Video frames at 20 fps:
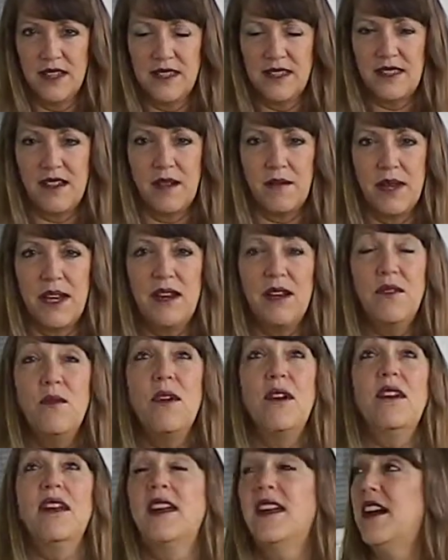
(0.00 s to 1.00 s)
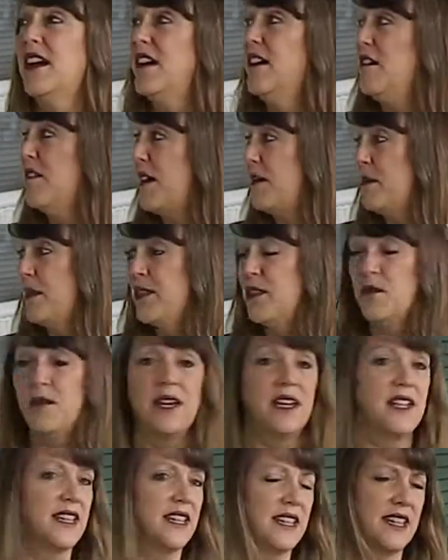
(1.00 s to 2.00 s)
So I'm here in Walnut Cove. I'm at the
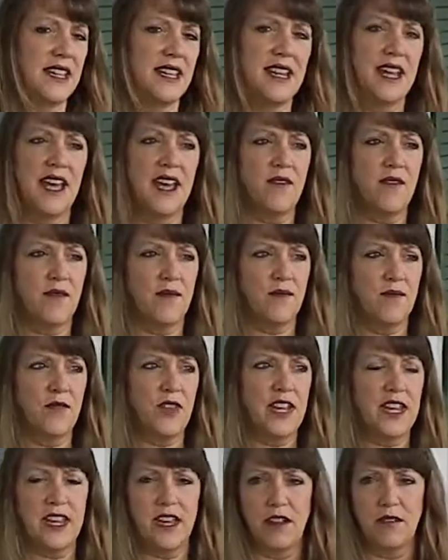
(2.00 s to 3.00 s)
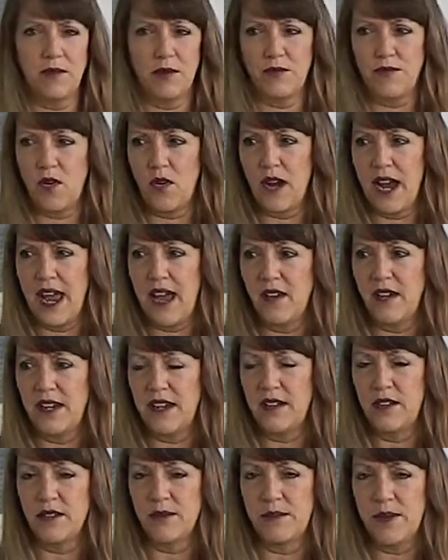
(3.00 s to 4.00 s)
well again. I haven't videoed before out
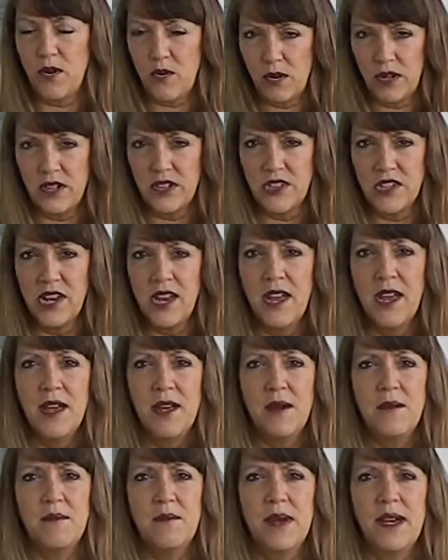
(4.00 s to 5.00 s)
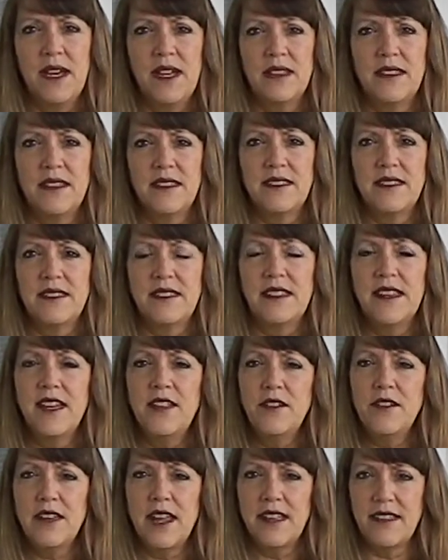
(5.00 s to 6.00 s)
here on the porch, but this is
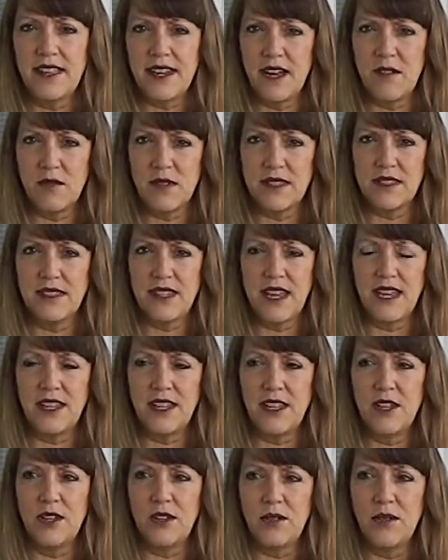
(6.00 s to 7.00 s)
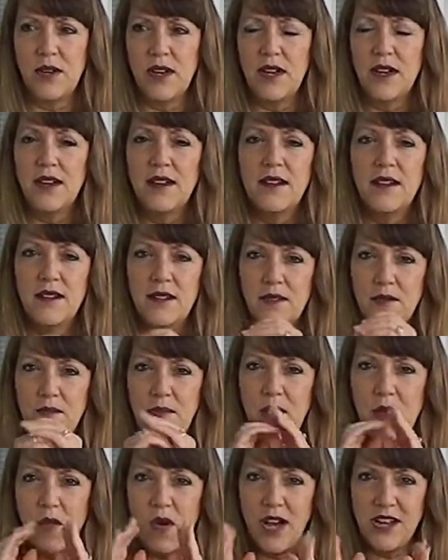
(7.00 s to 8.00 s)
another day that I want to say to you,
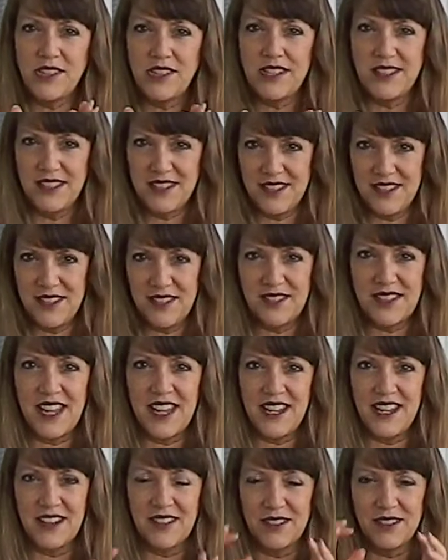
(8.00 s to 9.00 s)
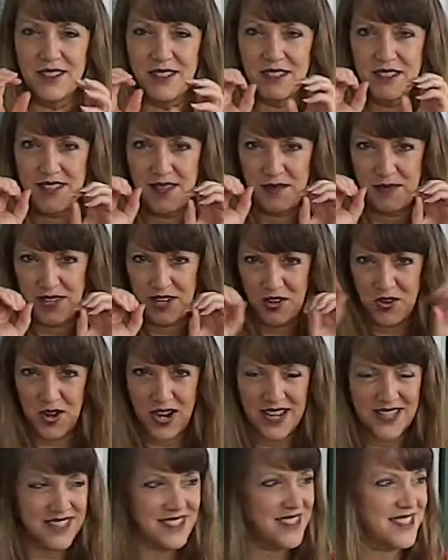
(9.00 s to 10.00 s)
be watching this little town because something
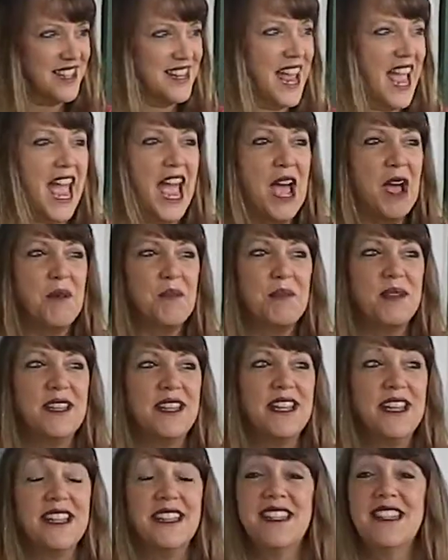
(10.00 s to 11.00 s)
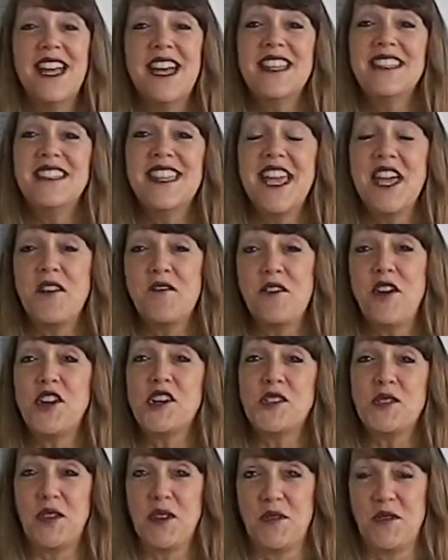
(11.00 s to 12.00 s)
great's going to happen. Today's the
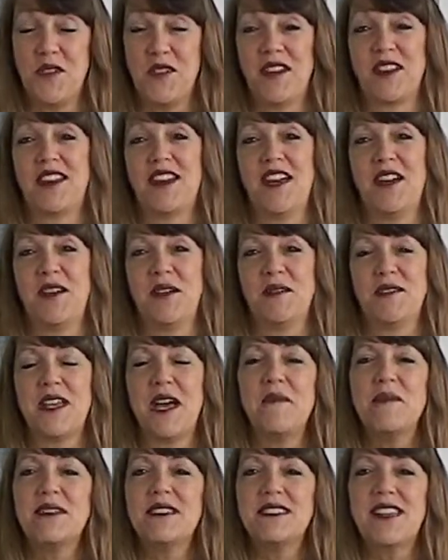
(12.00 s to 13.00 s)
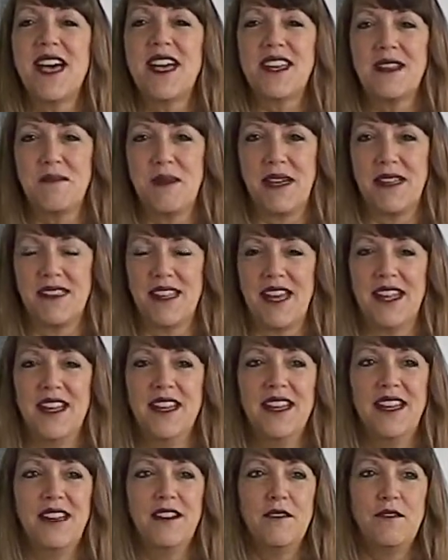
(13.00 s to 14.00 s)
anniversary of Walnut Cove, so I'm excited about that.
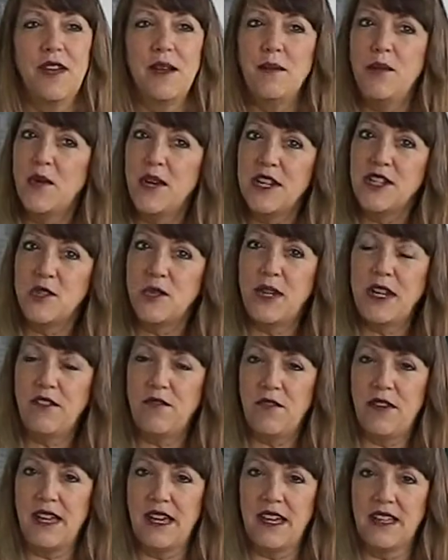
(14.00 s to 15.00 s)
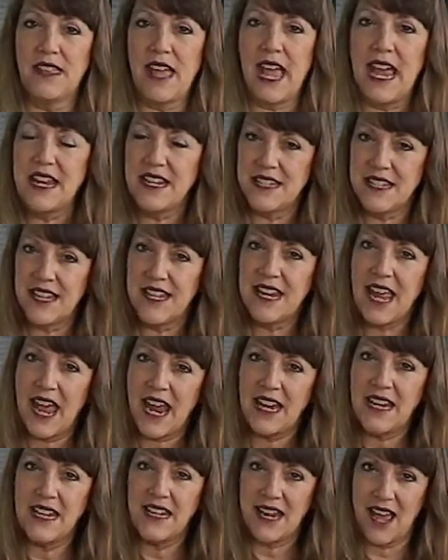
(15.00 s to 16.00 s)
February 25th,
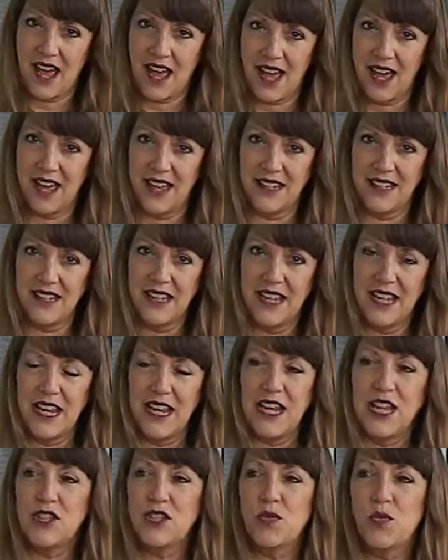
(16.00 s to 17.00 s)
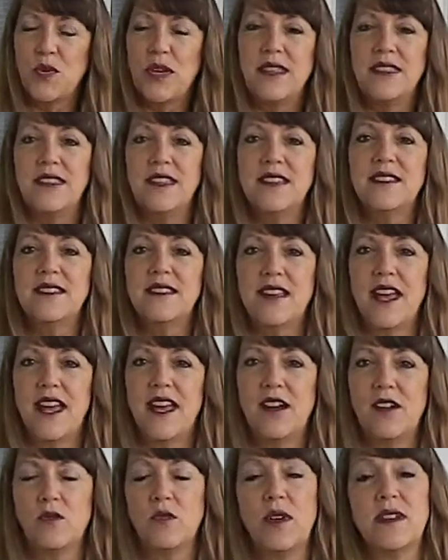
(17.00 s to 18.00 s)
1889 is when this
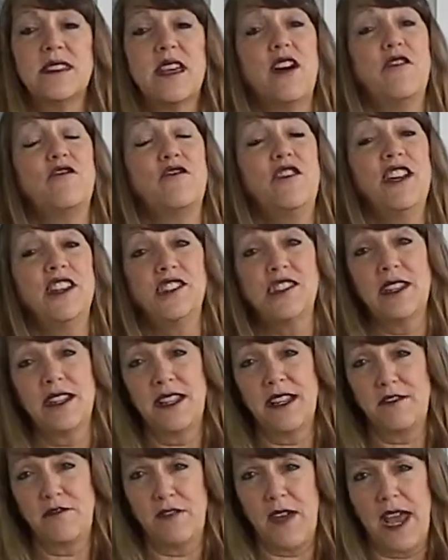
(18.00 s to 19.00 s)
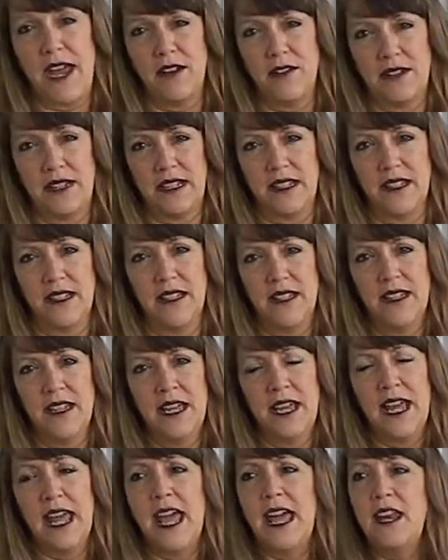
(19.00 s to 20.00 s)
town was officially founded.
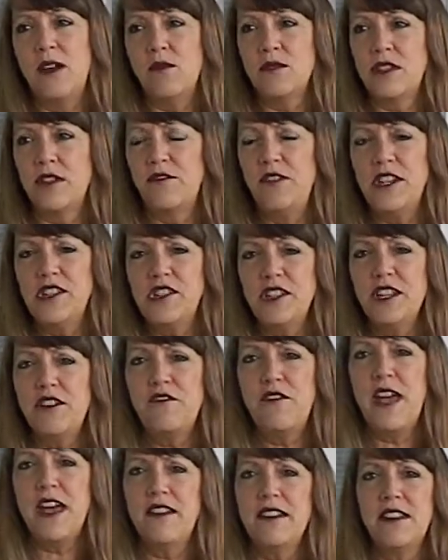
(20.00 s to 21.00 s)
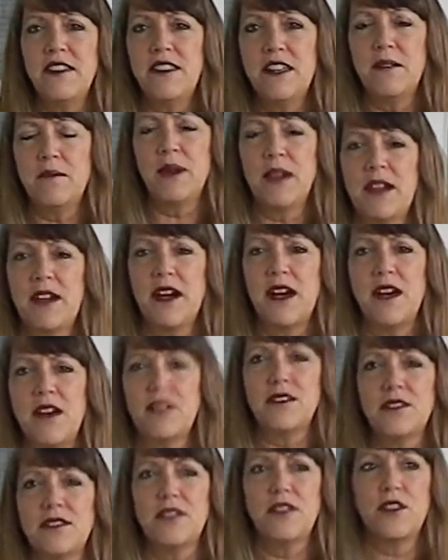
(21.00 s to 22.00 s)
And it was officially founded then
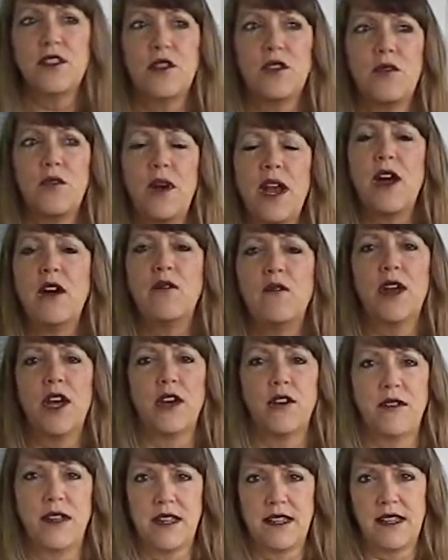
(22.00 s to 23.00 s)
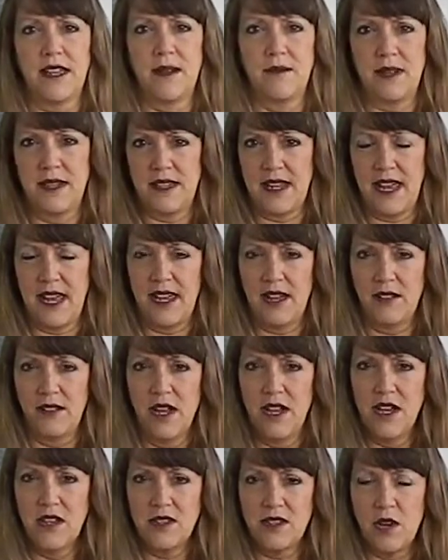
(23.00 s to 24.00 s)
because the railroad had come to town.
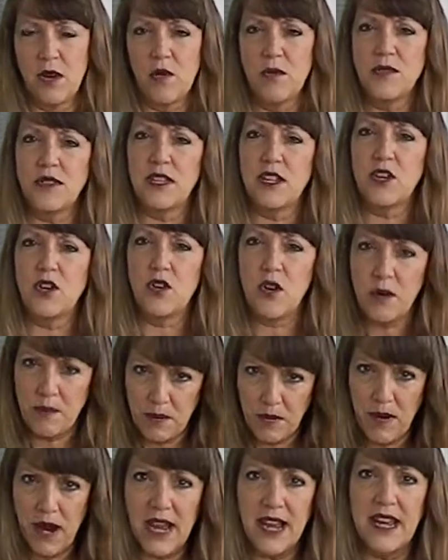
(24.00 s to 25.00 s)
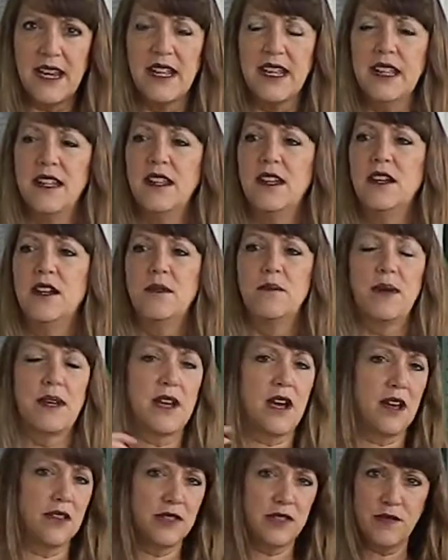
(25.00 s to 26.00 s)
So it was incorporated
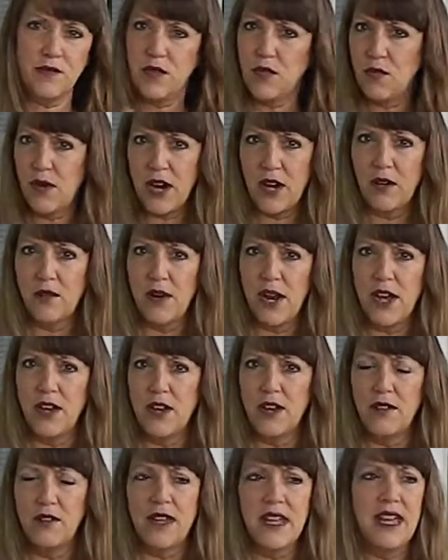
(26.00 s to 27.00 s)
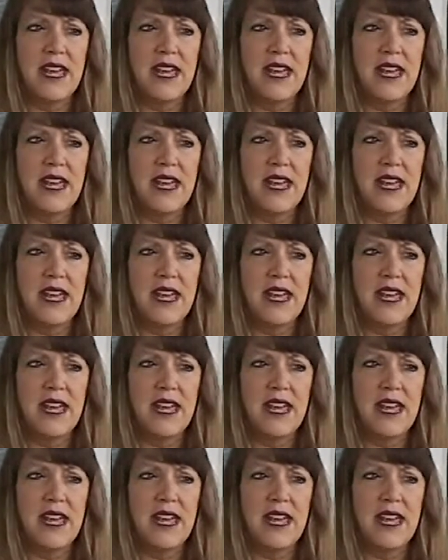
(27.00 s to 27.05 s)
because of the railroad.